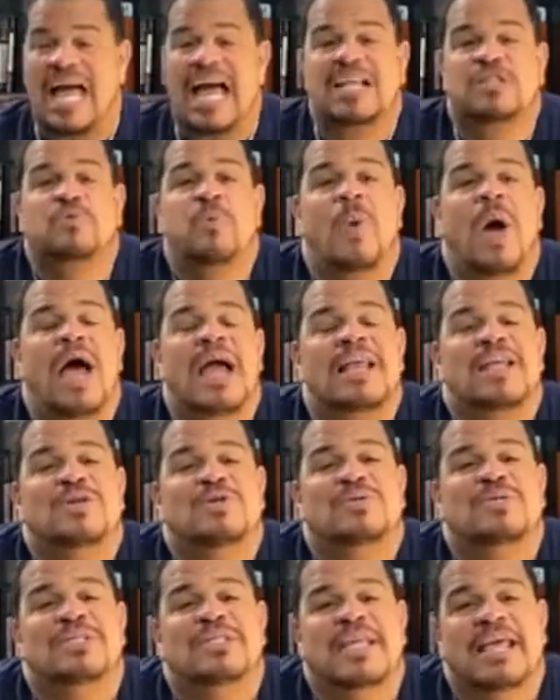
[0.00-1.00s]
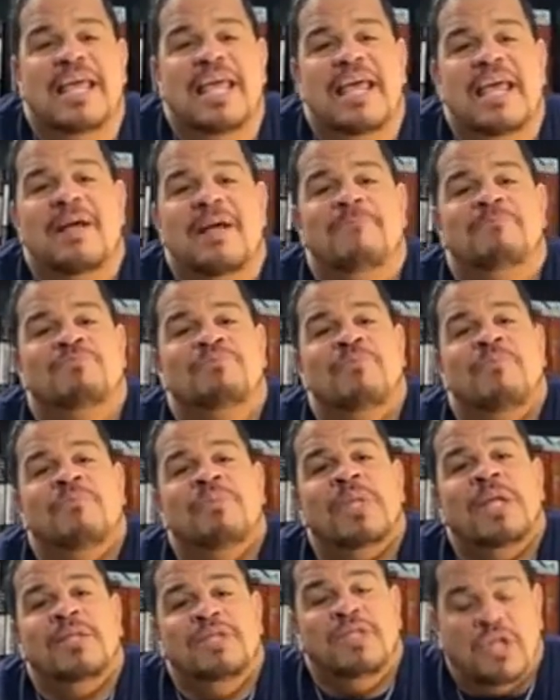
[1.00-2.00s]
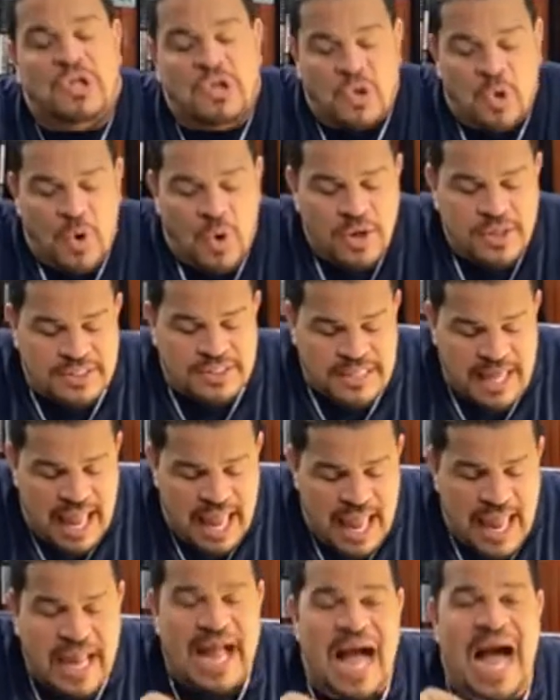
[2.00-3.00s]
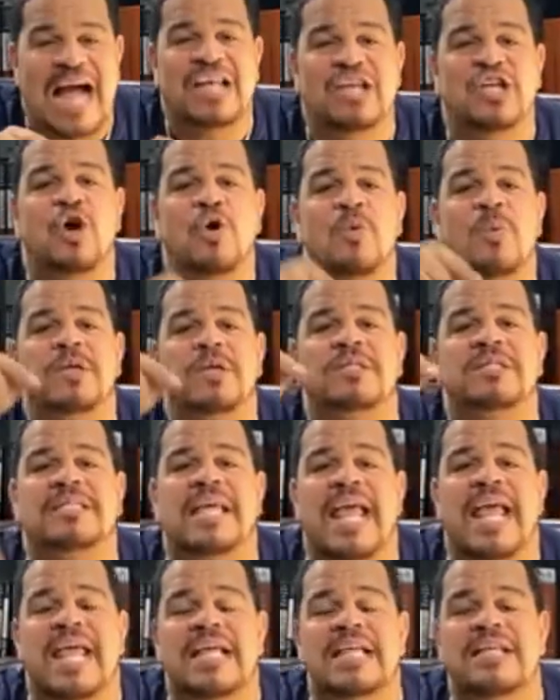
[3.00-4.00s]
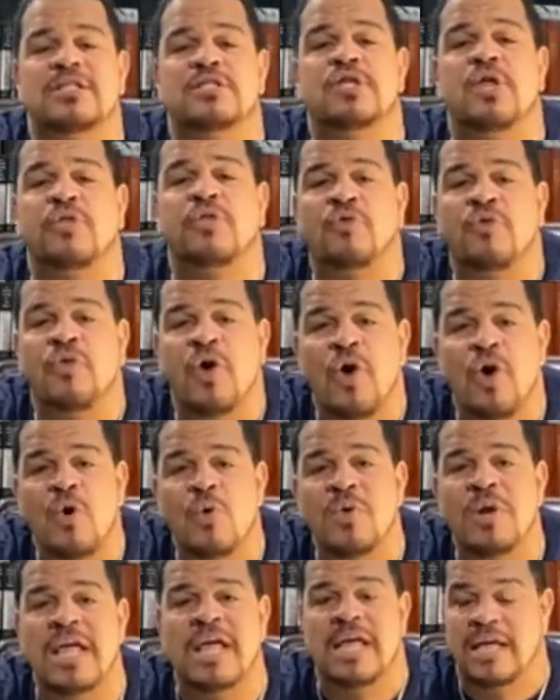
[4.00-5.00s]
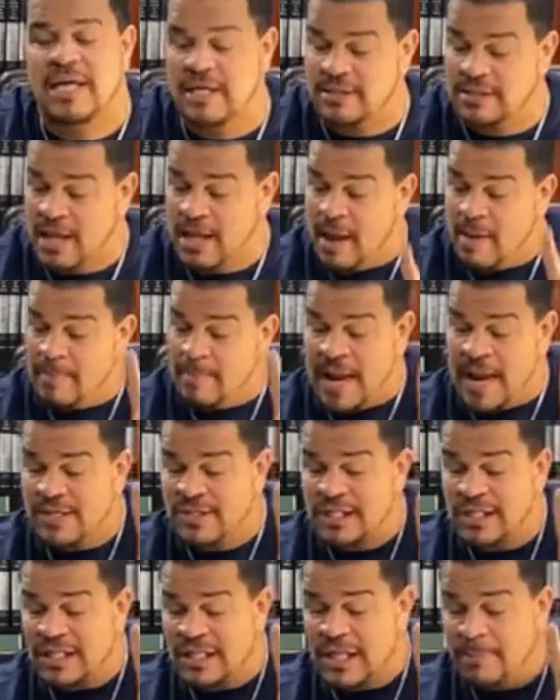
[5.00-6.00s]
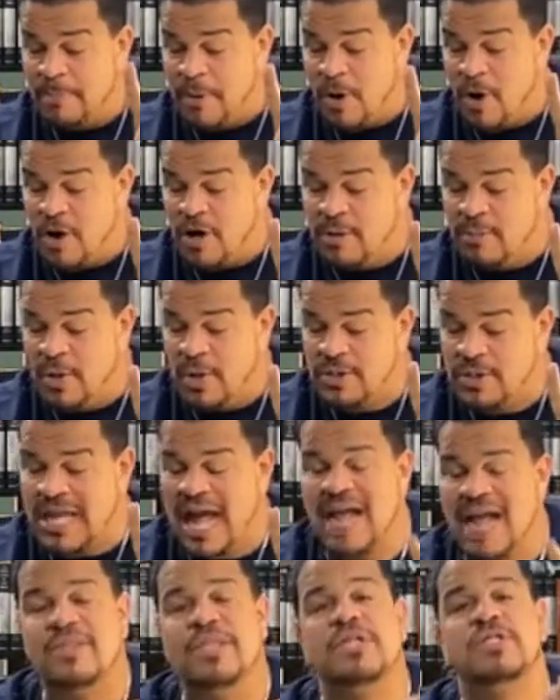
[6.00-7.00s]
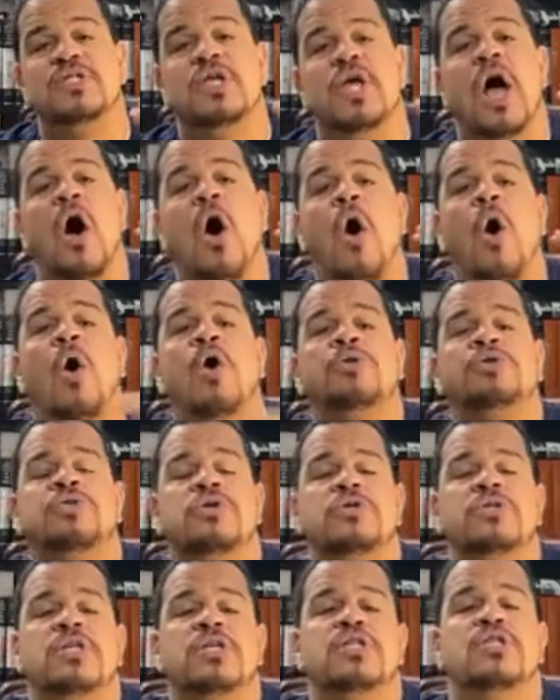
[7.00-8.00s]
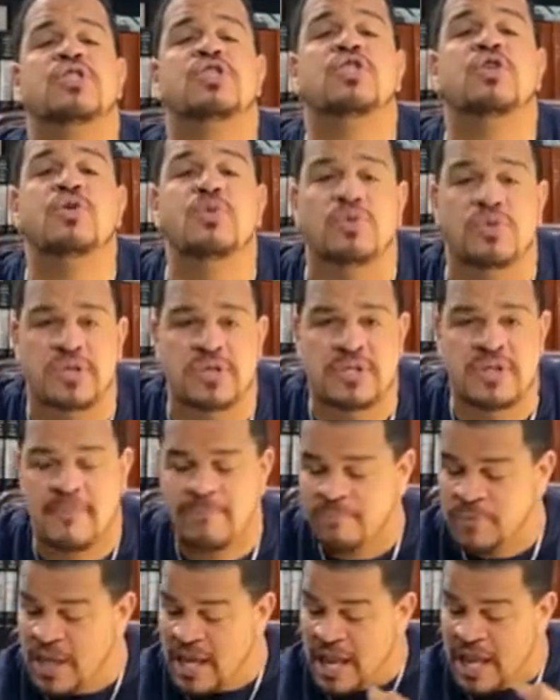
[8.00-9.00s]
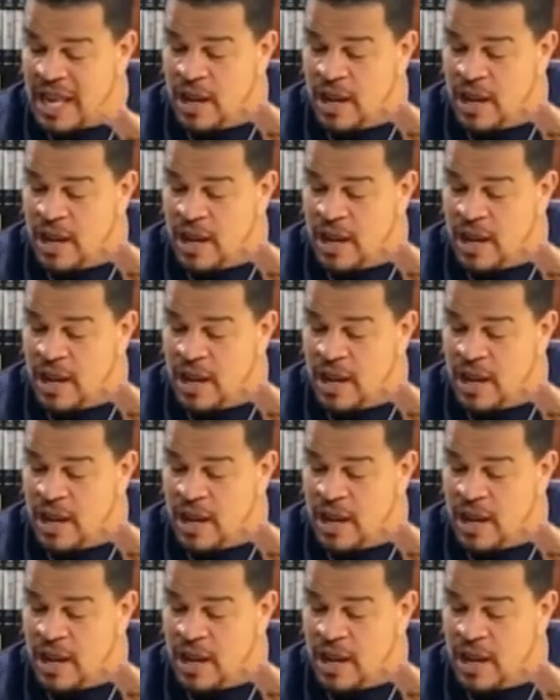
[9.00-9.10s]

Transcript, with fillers: That's why you see the Lord saying, I know where Satan's throne is. Basically, Pergamos had this altar to Zeus.